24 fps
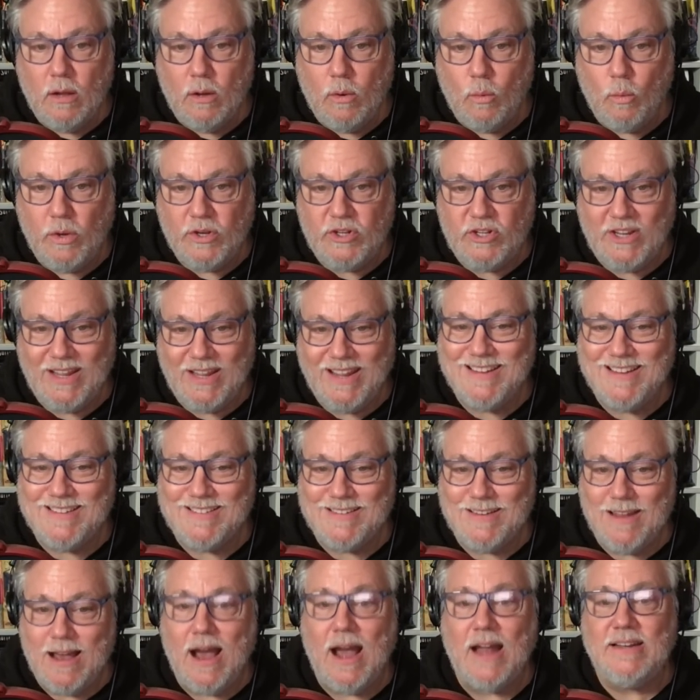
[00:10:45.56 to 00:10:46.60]
which it
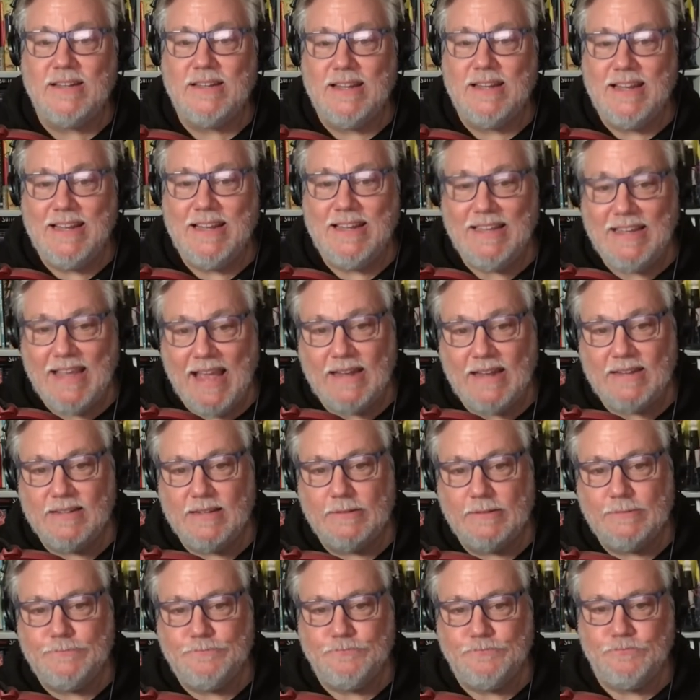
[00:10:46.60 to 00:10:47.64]
is not yet.
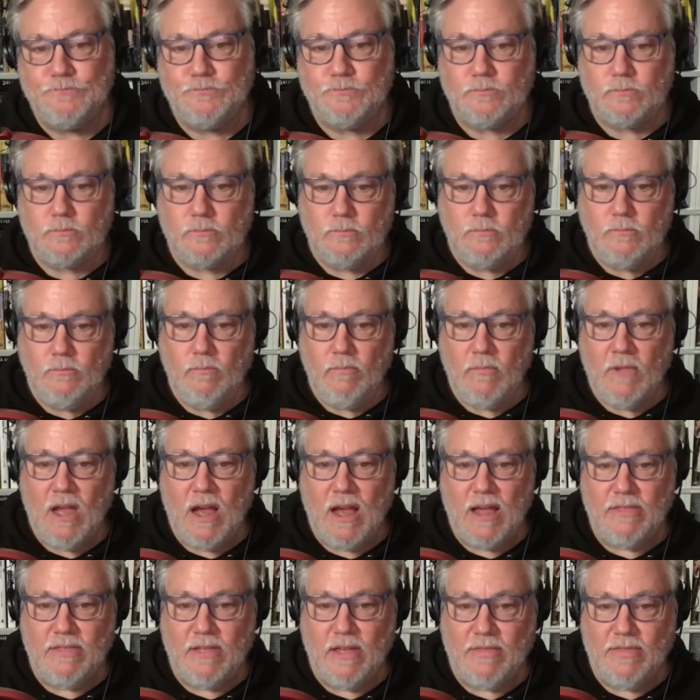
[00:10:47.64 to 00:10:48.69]

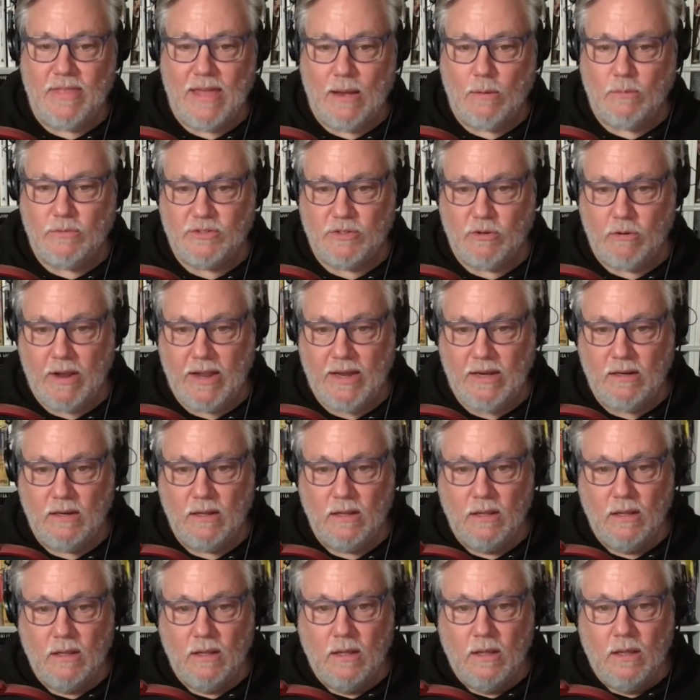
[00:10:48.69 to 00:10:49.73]
I thought that was great.
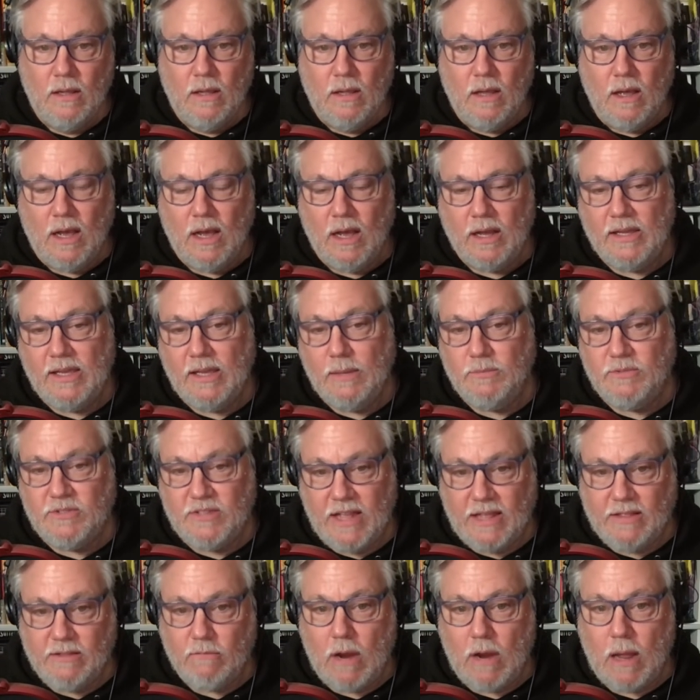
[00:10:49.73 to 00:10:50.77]
Uh, Kim
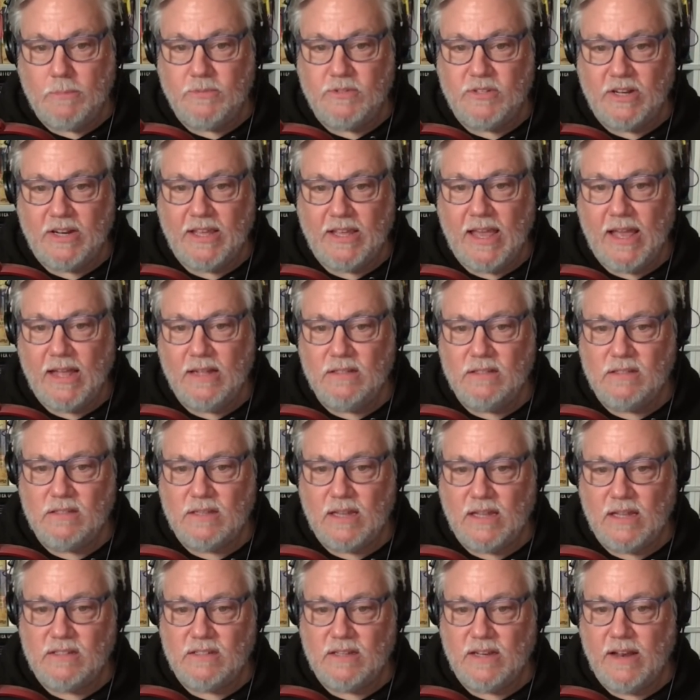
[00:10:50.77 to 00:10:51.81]
Stanley Robinson again
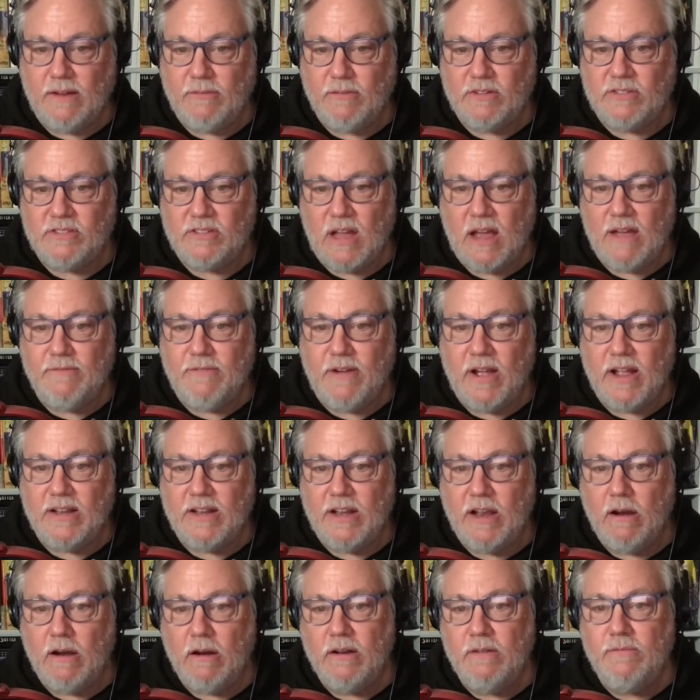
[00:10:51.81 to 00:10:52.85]
says In every sci fi
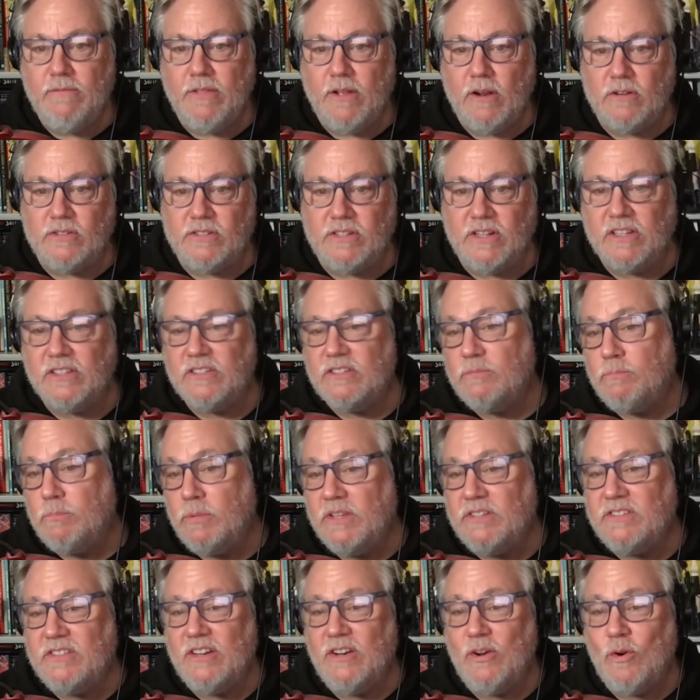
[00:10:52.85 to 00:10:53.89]
narrative, there is an
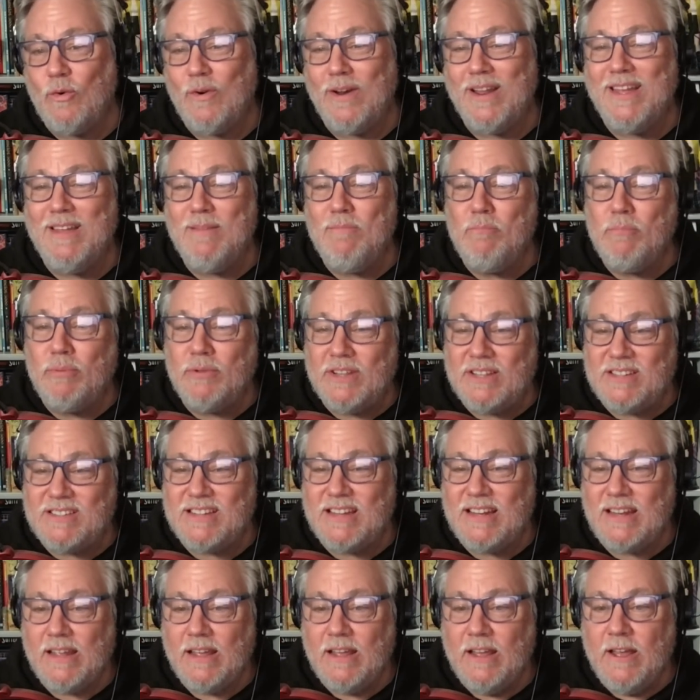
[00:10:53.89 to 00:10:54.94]
explicit or
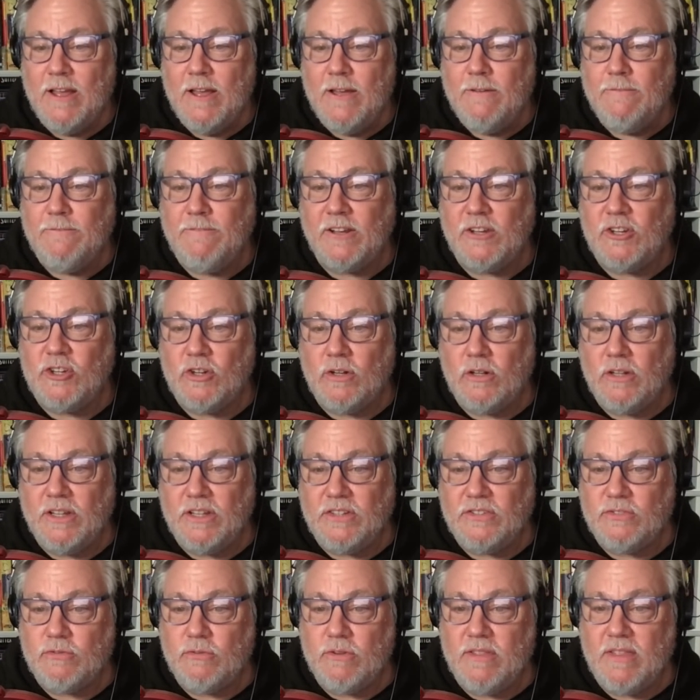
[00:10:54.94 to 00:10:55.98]
implicit fictional
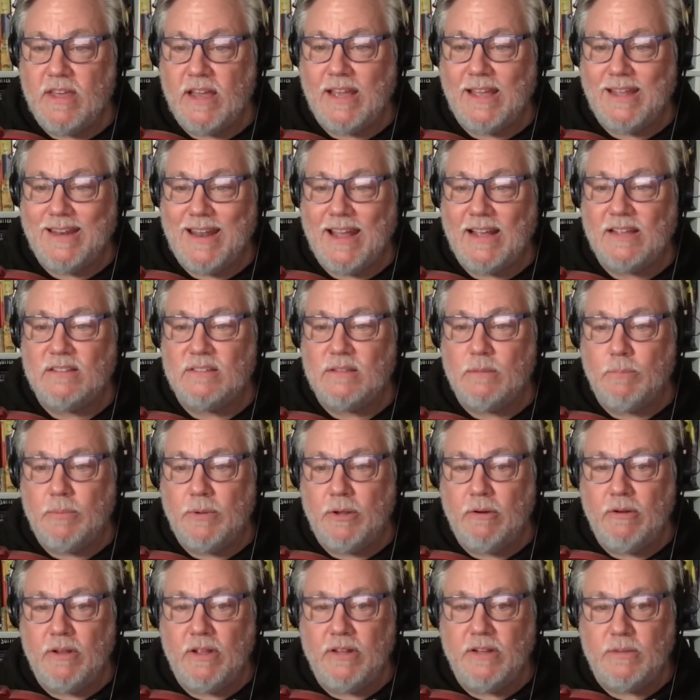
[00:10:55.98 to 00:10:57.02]
history that connects the
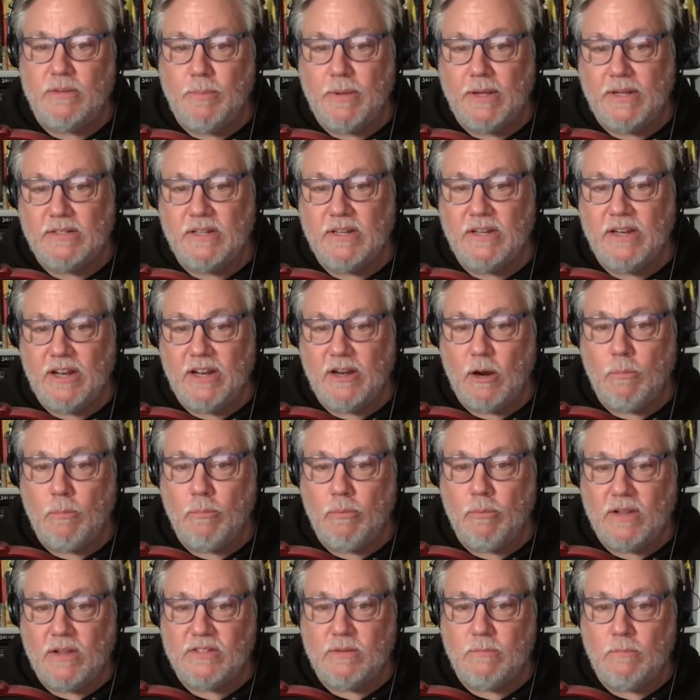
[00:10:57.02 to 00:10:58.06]
period depicted in our
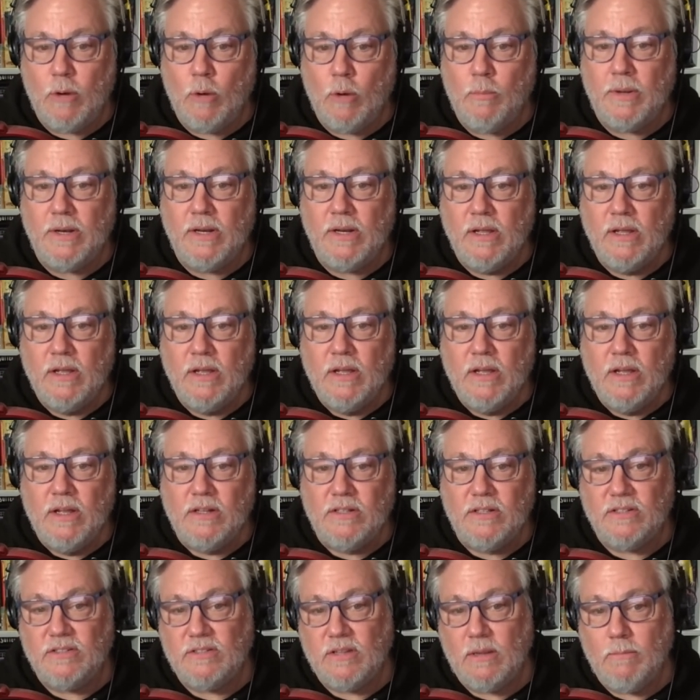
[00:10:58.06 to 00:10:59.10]
present moment
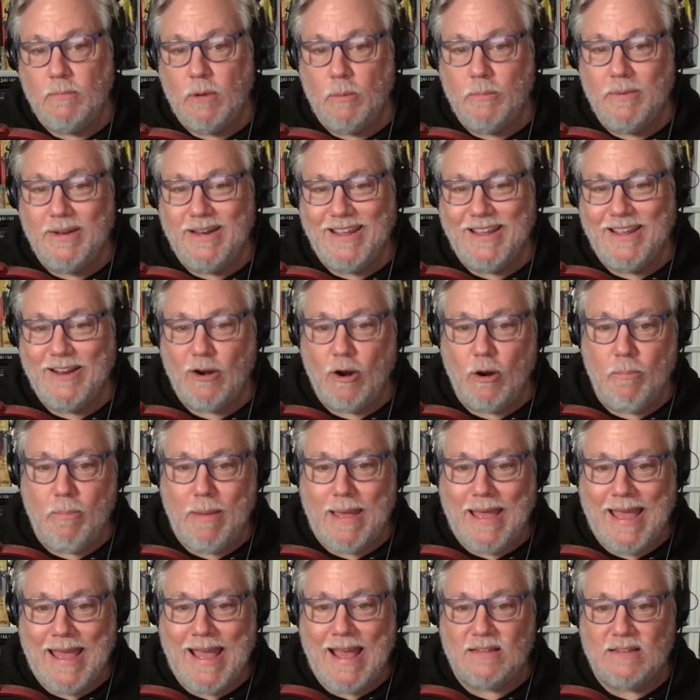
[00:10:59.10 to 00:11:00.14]
to some moment in our
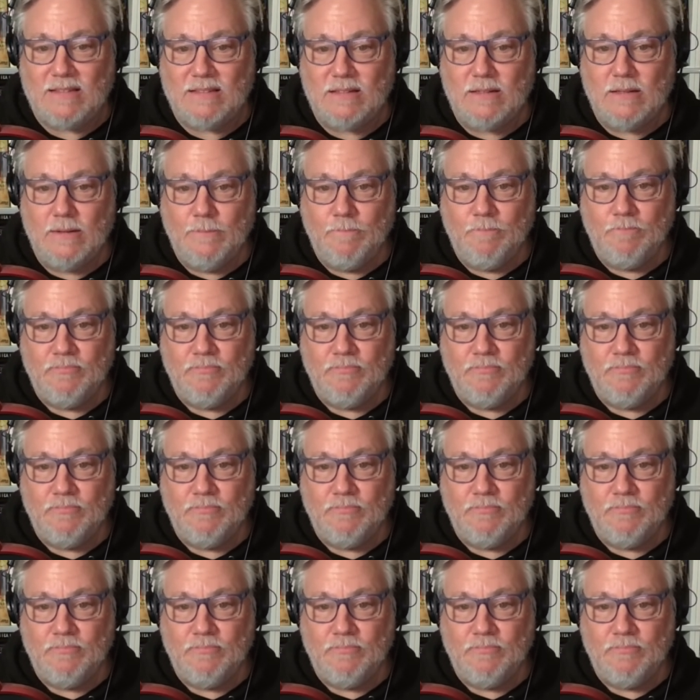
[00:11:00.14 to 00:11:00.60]
past.